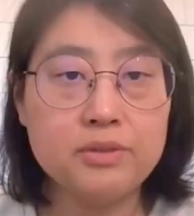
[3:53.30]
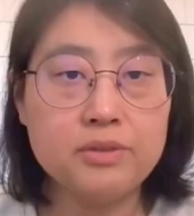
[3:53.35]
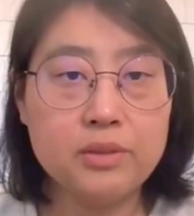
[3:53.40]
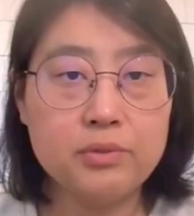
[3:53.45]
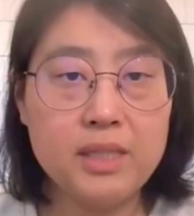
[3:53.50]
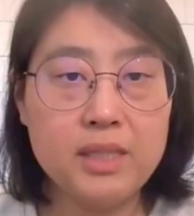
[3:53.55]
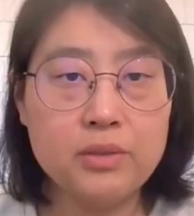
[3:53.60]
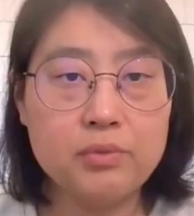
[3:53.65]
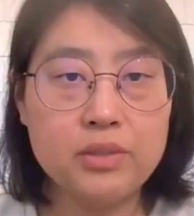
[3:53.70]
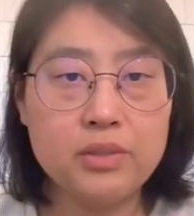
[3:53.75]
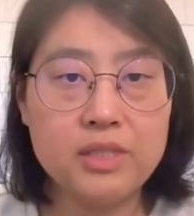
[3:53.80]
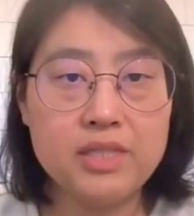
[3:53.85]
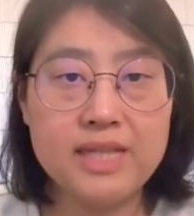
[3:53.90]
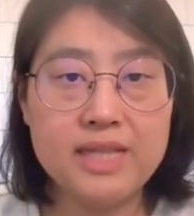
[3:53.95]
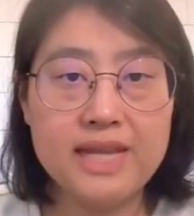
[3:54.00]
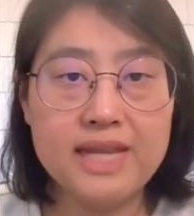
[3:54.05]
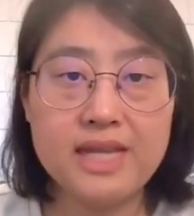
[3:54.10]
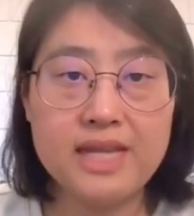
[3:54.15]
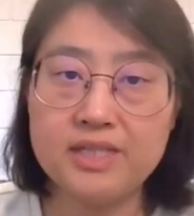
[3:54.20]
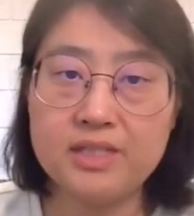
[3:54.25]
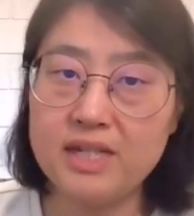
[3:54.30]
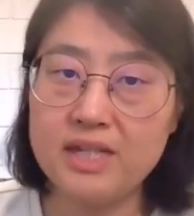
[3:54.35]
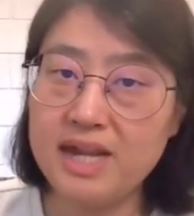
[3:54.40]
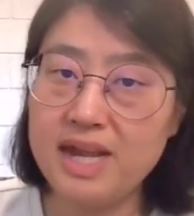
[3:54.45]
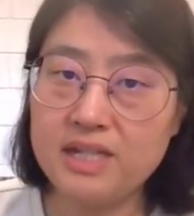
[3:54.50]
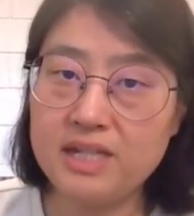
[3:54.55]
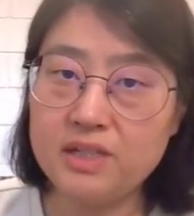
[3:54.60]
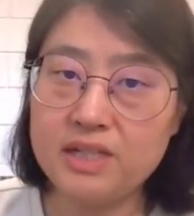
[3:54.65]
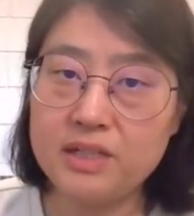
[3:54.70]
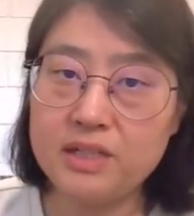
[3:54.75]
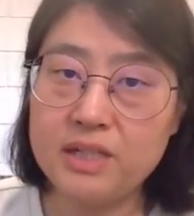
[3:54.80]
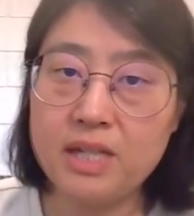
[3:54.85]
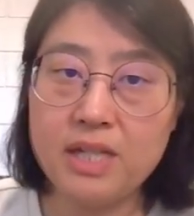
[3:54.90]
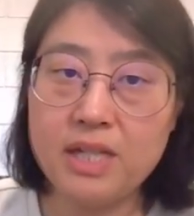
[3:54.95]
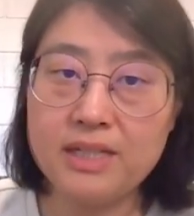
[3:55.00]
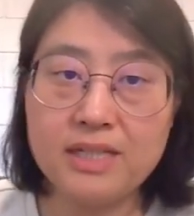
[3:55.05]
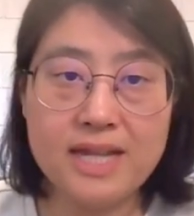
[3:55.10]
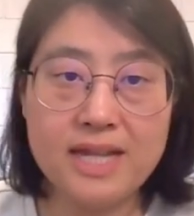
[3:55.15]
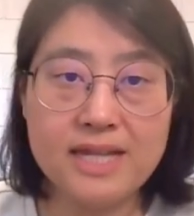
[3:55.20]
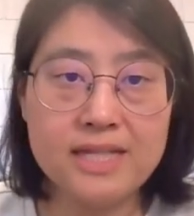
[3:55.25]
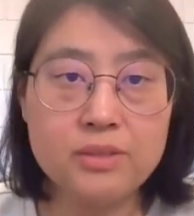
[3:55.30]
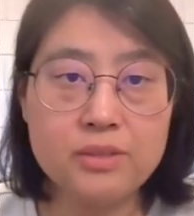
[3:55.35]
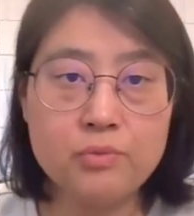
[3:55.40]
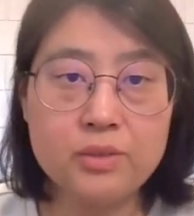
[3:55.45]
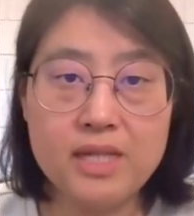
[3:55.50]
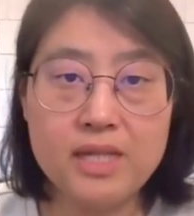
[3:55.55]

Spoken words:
Remember, in educational contexts,